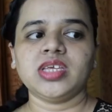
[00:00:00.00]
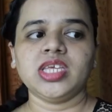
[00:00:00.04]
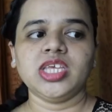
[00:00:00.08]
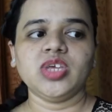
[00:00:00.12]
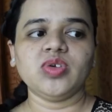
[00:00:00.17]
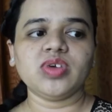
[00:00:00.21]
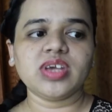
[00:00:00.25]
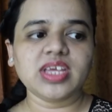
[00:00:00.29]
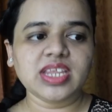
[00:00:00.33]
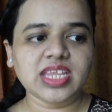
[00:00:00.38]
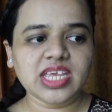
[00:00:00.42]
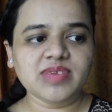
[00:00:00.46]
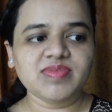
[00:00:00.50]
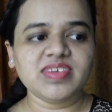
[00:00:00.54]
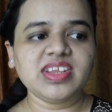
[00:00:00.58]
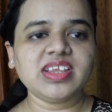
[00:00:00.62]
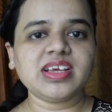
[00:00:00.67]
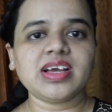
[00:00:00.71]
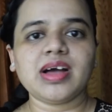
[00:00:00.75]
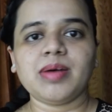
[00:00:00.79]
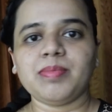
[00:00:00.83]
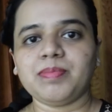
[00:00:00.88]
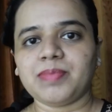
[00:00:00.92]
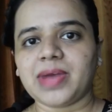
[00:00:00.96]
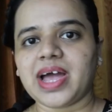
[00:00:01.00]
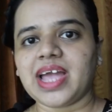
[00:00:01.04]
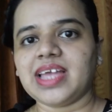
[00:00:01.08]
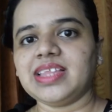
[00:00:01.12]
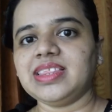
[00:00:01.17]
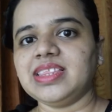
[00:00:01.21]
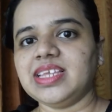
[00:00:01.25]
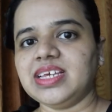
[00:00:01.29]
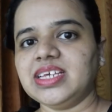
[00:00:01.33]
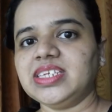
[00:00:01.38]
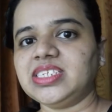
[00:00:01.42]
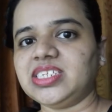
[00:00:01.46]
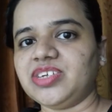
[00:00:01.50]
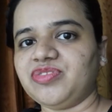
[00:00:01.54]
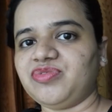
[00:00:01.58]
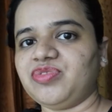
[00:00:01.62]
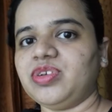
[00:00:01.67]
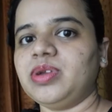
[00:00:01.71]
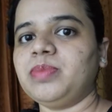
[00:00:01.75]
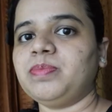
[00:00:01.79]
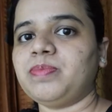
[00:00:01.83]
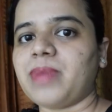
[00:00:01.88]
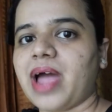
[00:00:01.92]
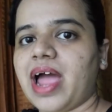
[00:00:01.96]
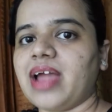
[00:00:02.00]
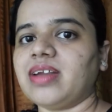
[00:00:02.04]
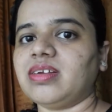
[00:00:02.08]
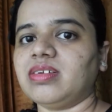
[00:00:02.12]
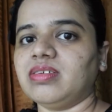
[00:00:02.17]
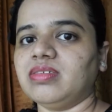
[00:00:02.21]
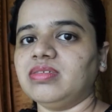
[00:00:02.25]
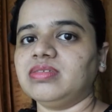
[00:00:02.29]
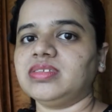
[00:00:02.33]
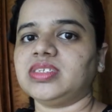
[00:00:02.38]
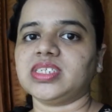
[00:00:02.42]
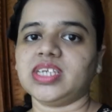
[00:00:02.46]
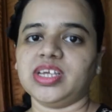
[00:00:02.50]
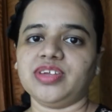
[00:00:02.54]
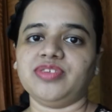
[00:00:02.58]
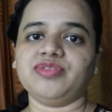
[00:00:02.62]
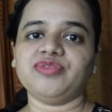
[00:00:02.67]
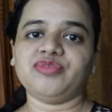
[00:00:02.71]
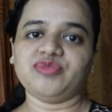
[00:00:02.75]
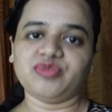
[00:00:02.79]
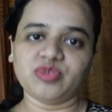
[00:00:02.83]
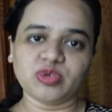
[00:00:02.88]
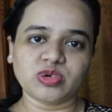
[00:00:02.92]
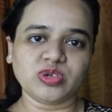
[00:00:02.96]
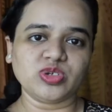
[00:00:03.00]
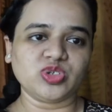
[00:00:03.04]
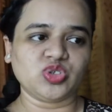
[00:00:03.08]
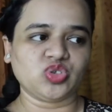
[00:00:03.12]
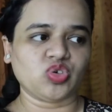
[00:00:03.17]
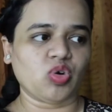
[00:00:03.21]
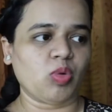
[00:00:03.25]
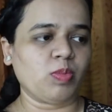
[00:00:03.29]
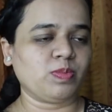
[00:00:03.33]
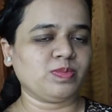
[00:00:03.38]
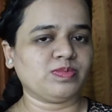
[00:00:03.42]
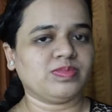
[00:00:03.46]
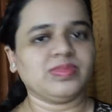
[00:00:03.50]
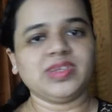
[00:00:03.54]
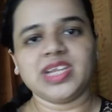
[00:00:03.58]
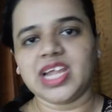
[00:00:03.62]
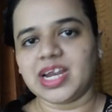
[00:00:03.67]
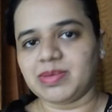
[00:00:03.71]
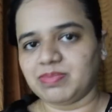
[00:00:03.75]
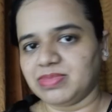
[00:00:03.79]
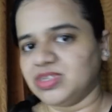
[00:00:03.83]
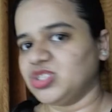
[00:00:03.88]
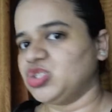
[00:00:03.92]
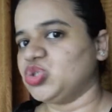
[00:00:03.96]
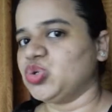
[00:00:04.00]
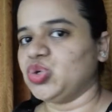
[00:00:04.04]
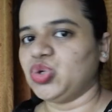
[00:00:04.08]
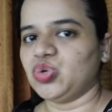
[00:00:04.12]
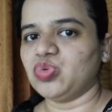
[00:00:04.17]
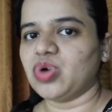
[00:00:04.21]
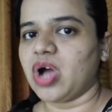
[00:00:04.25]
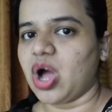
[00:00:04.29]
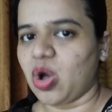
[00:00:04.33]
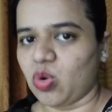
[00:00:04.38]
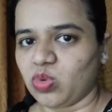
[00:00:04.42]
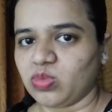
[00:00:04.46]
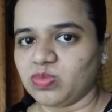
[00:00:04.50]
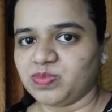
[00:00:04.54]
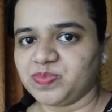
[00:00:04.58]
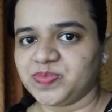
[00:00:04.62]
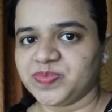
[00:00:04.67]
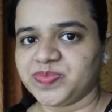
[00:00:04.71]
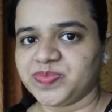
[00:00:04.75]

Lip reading: You can even combine these different patterns in Photoshop. Let me show you how.